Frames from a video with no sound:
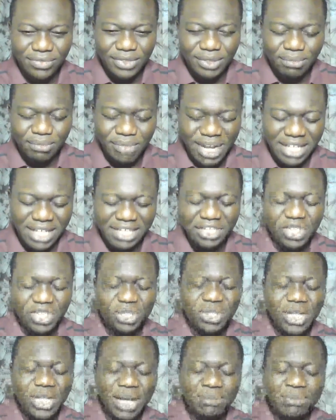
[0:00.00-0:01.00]
By the
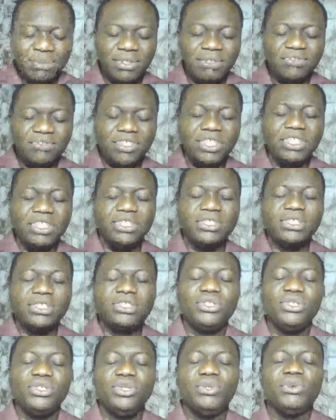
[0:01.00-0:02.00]
stripes of Jesus,
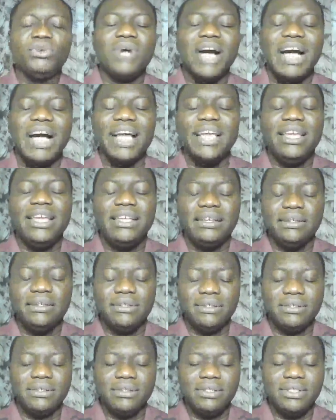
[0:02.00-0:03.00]
you are healed.
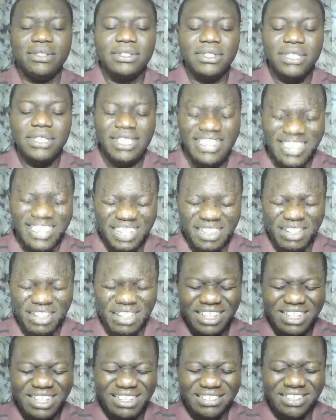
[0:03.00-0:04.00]

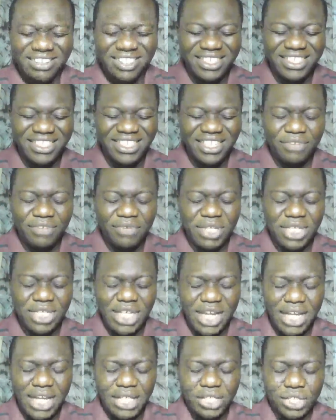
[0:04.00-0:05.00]
Receive it now
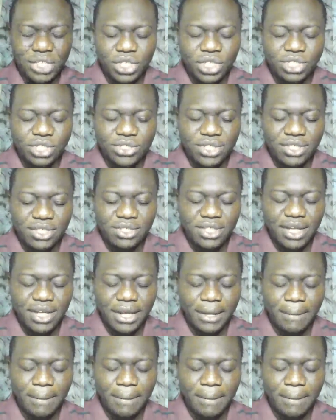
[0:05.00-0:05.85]
in Jesus' name.